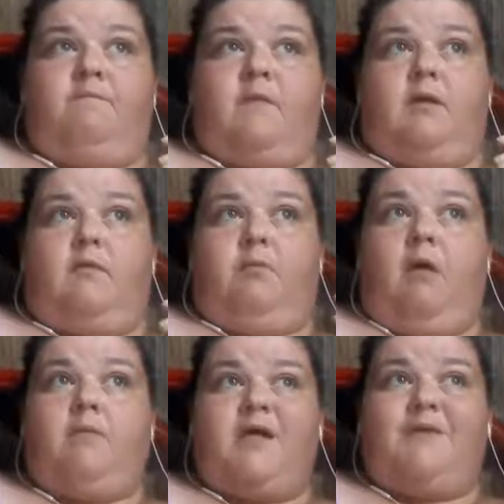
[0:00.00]
It'll
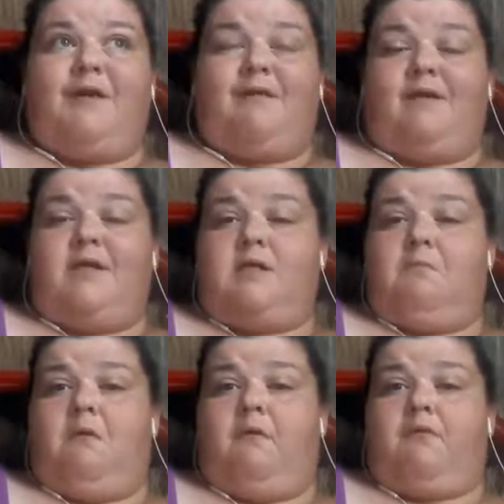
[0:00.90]
probably take me at least a
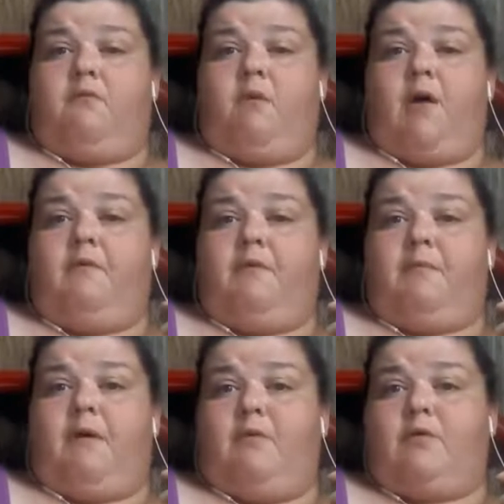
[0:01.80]
month to write with
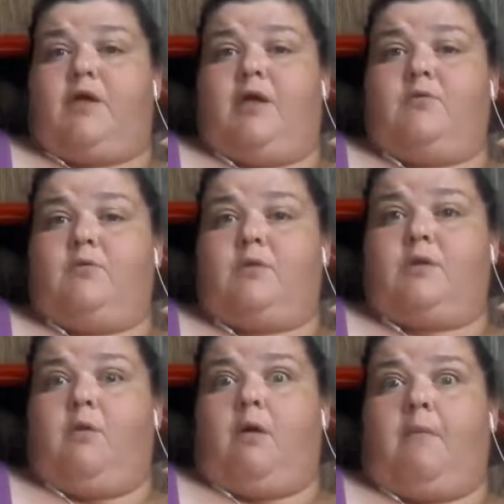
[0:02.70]
my other schedules,
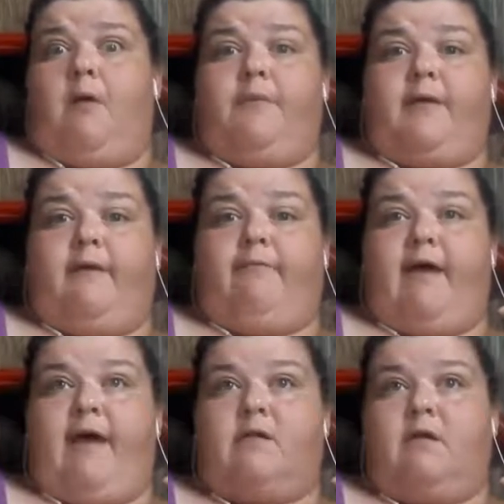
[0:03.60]
so I'm hoping to get
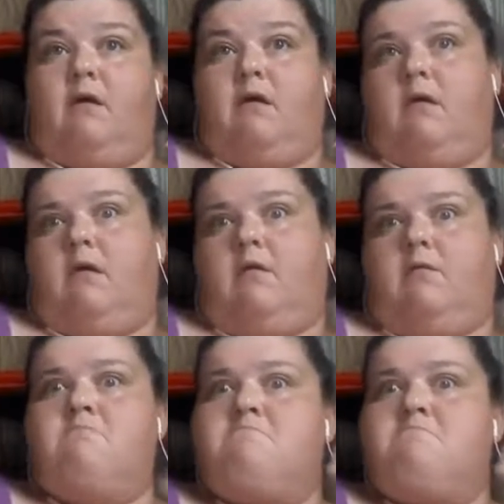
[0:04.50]
that done